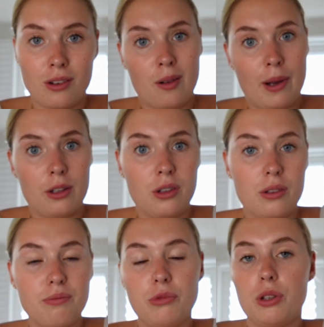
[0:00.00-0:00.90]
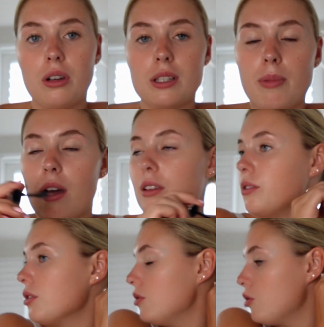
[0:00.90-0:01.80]
know about you guys, but I
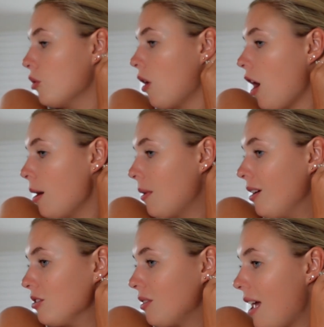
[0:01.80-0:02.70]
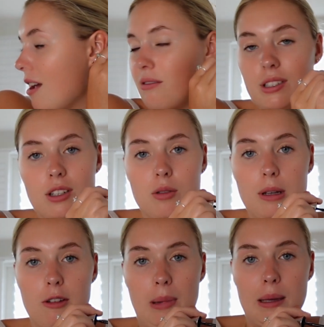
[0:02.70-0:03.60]
used to draw eyebrows on every single bit
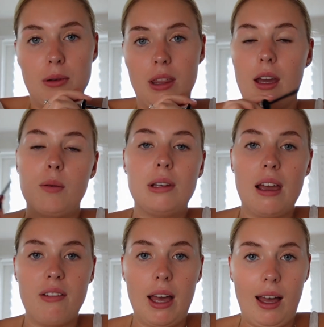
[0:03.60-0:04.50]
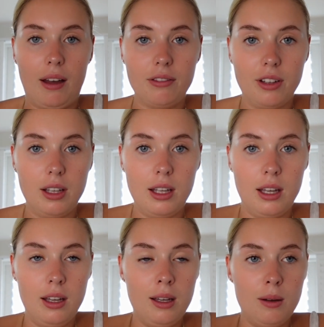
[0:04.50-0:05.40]
of paper that I would ever have.
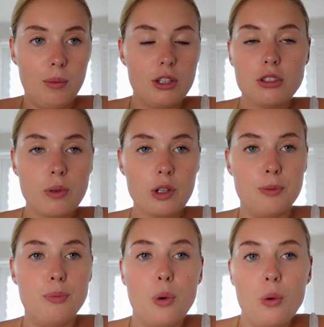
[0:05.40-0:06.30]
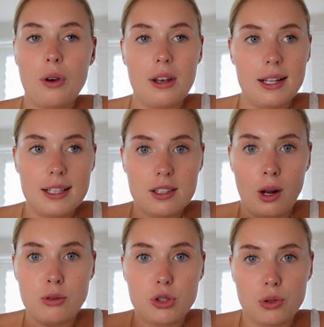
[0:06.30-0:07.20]
Just when I was bored in a lesson, I
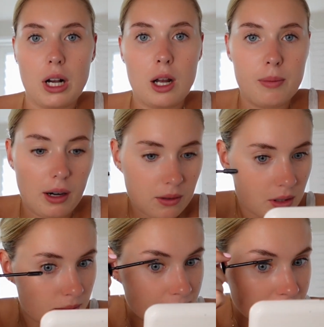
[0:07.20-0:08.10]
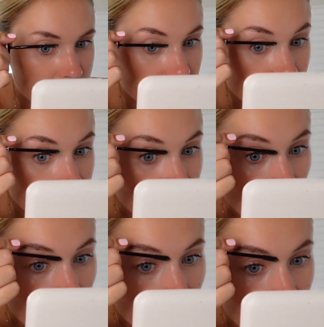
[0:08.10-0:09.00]
would draw eyebrows.
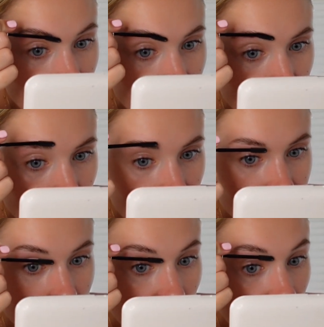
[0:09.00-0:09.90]
I could never master the